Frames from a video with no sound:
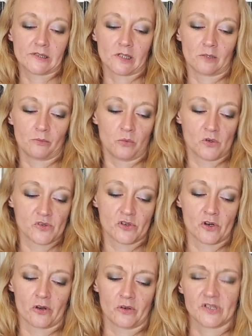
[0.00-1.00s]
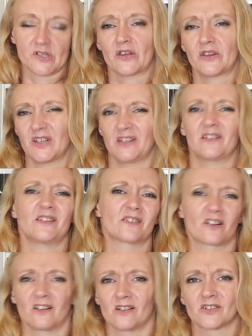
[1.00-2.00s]
up what's known as, I think these are
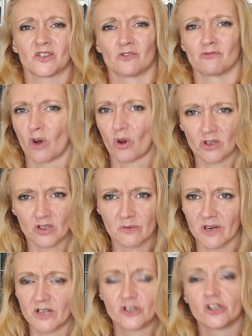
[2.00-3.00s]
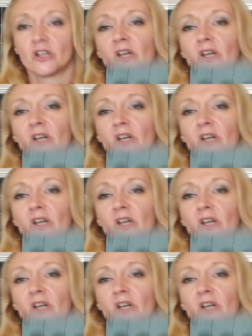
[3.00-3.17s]
classed as a rocker switch.